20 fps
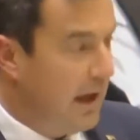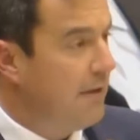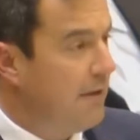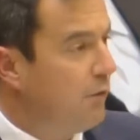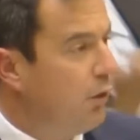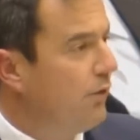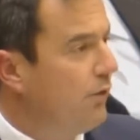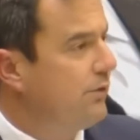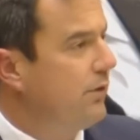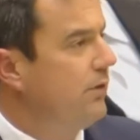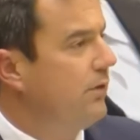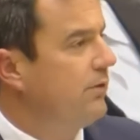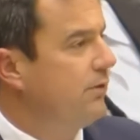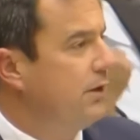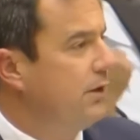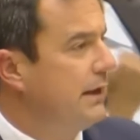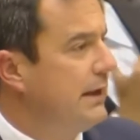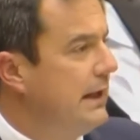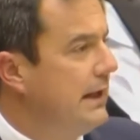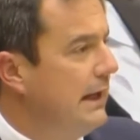have also
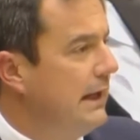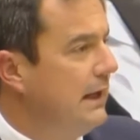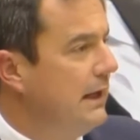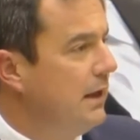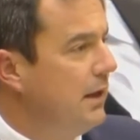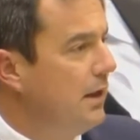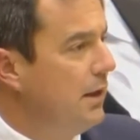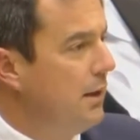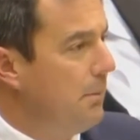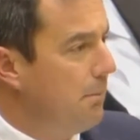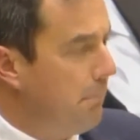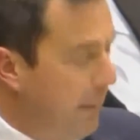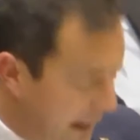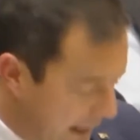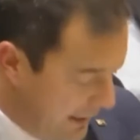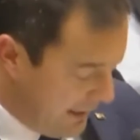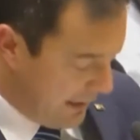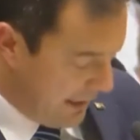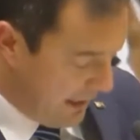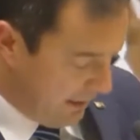certainly
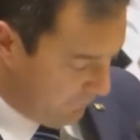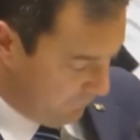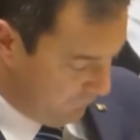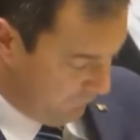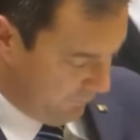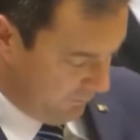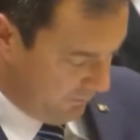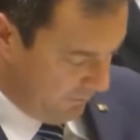paid enough.